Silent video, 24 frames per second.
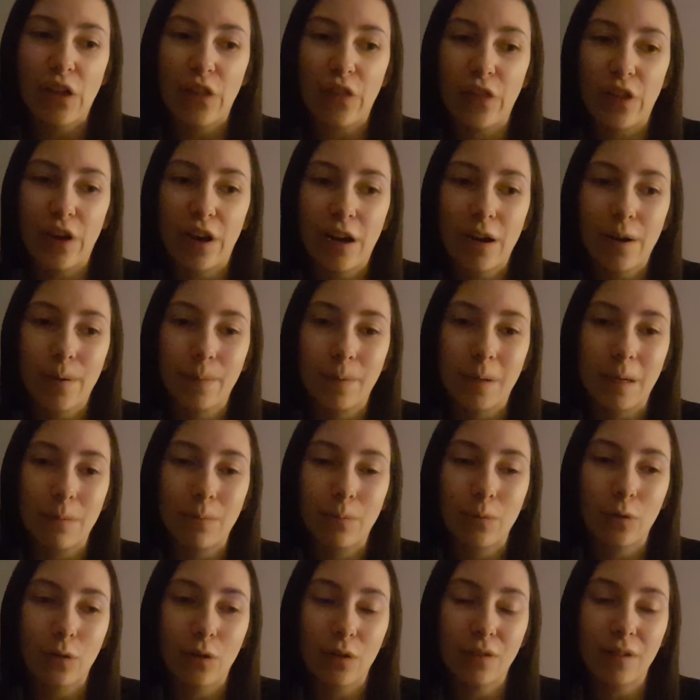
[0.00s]
there are
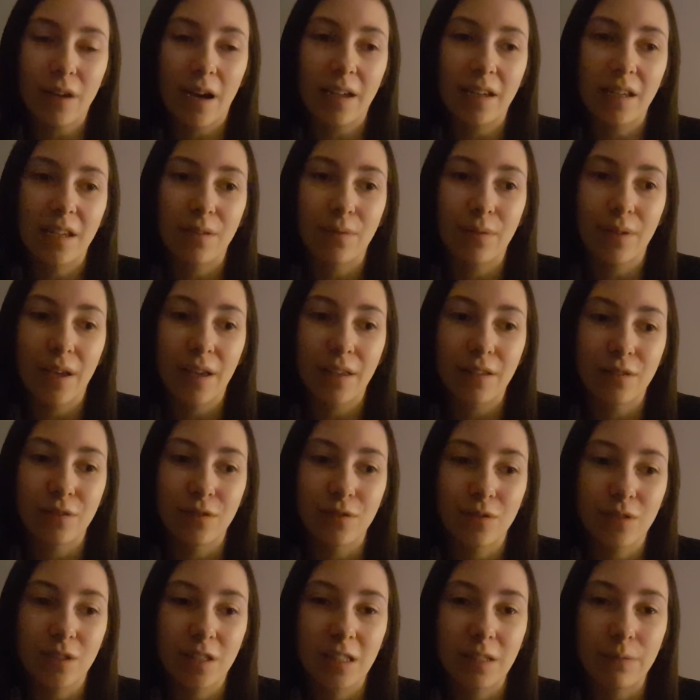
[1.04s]
people that
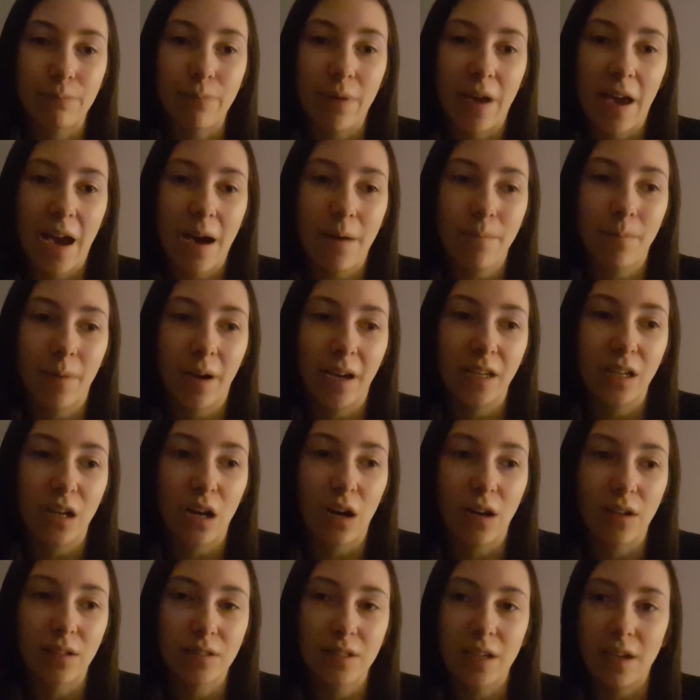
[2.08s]
even spam my
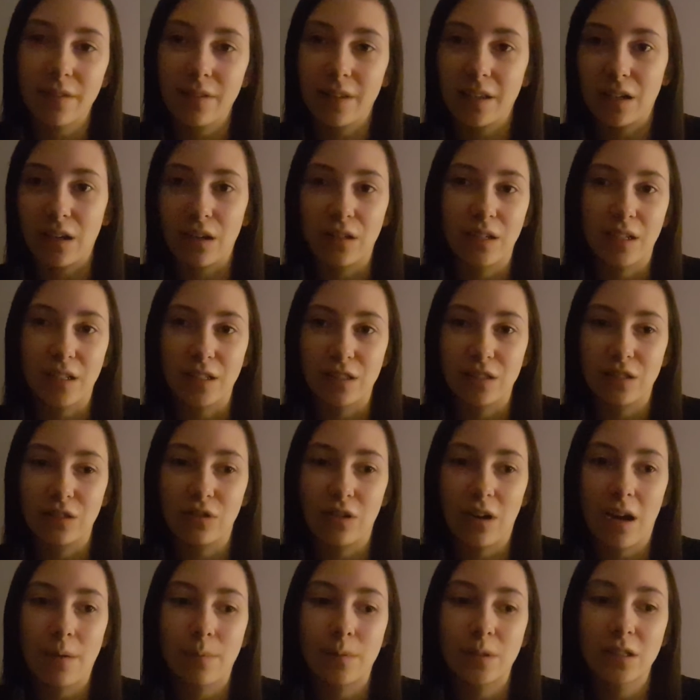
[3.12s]
content, like on
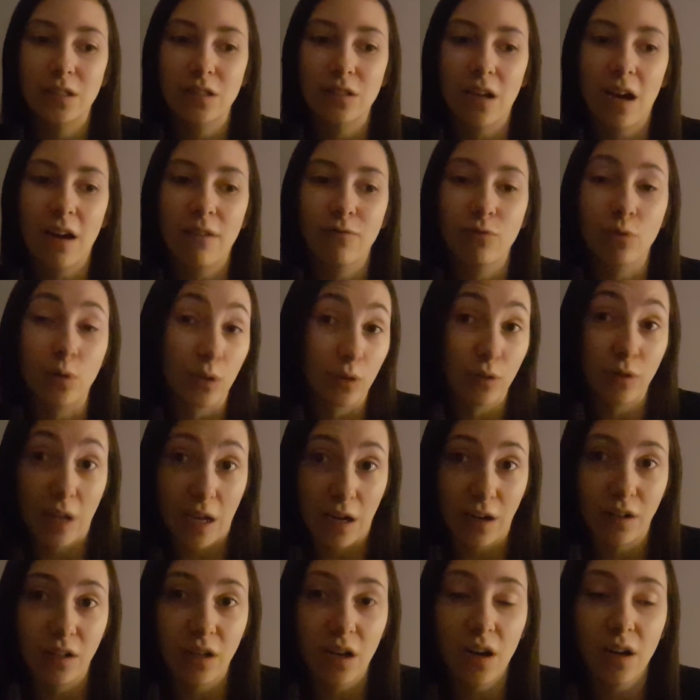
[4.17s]
Instagram and stuff, with
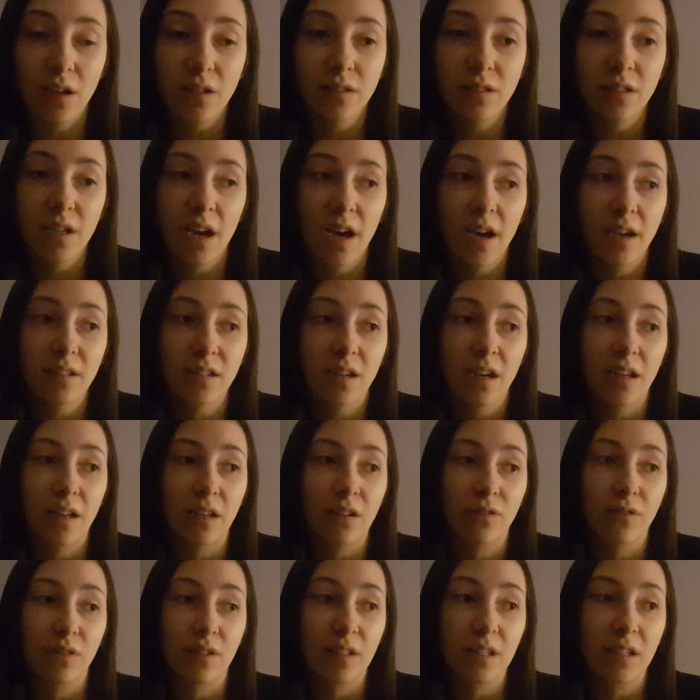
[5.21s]
their content, and it
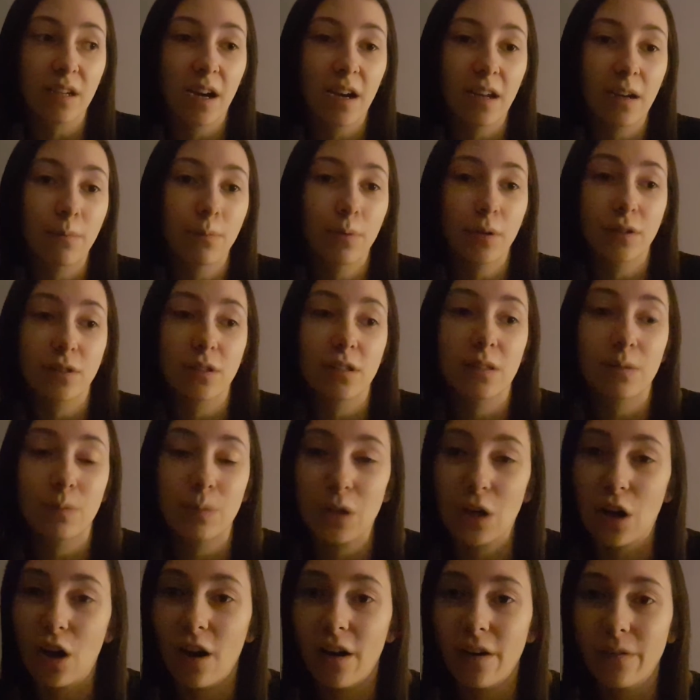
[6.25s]
really kind of pisses
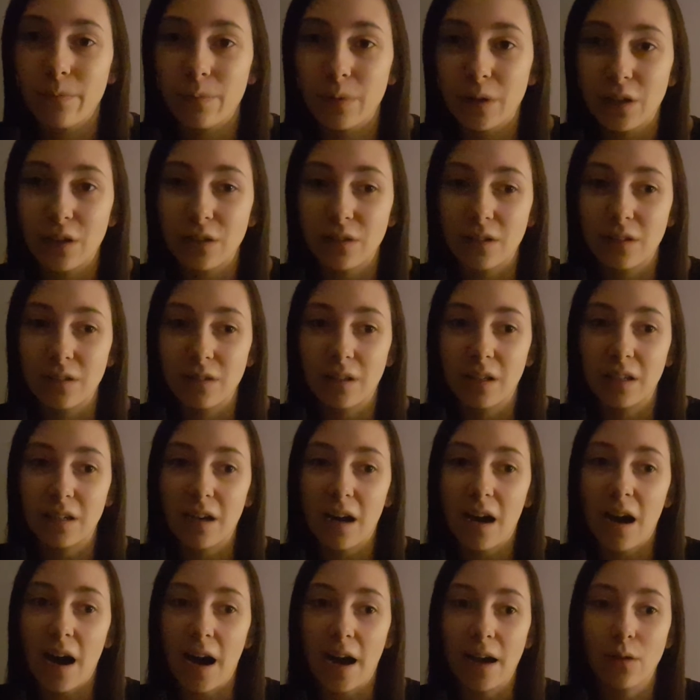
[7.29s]
me off because it's
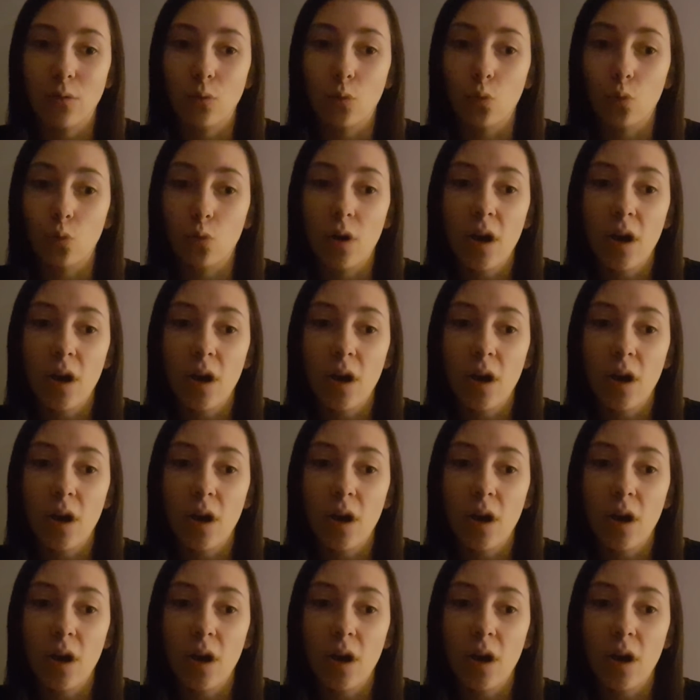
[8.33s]
like I